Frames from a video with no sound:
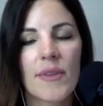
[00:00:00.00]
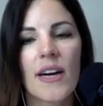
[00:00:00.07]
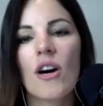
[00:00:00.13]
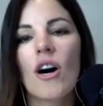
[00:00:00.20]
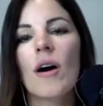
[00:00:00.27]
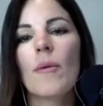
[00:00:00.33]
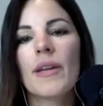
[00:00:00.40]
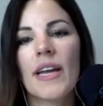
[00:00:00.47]
that
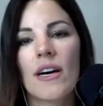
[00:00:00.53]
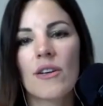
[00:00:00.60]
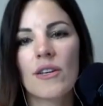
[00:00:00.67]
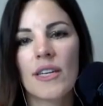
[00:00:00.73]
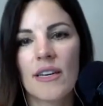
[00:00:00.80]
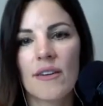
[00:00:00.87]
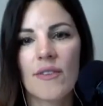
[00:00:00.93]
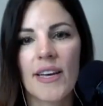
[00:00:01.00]

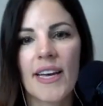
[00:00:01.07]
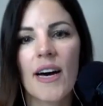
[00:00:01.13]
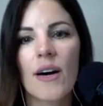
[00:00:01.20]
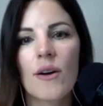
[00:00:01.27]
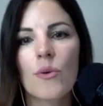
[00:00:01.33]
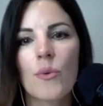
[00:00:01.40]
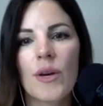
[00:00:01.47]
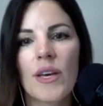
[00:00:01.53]
commonality of like,
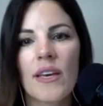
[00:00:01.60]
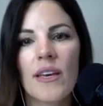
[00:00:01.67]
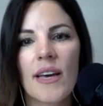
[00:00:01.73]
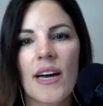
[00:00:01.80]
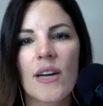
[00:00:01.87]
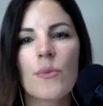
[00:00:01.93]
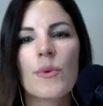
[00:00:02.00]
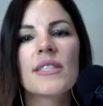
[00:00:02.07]
how do we
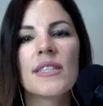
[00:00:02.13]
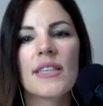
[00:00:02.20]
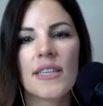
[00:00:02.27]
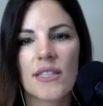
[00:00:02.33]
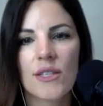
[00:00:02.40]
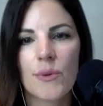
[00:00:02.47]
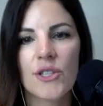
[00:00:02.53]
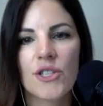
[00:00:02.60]

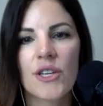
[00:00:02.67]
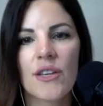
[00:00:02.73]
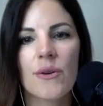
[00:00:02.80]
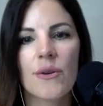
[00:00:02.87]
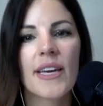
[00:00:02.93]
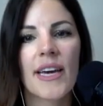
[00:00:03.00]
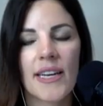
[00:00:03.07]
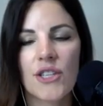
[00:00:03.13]
see into each
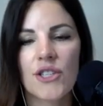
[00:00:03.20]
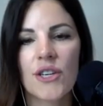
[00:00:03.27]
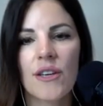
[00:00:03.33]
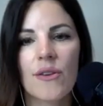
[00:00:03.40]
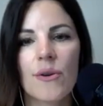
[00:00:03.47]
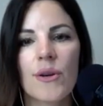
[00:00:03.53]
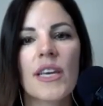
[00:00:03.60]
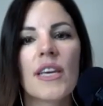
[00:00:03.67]
other and get each
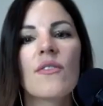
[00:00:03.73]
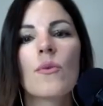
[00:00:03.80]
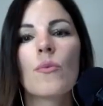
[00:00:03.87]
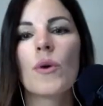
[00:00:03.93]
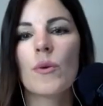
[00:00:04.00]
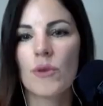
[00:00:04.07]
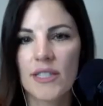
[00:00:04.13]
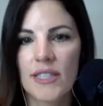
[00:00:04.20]
other even
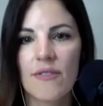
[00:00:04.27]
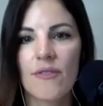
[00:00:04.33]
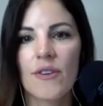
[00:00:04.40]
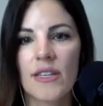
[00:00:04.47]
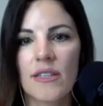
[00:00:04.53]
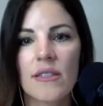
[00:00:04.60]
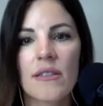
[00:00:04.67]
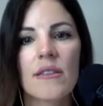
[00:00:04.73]
when we're
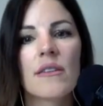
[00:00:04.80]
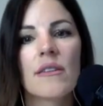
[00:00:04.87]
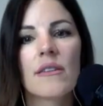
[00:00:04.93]
different.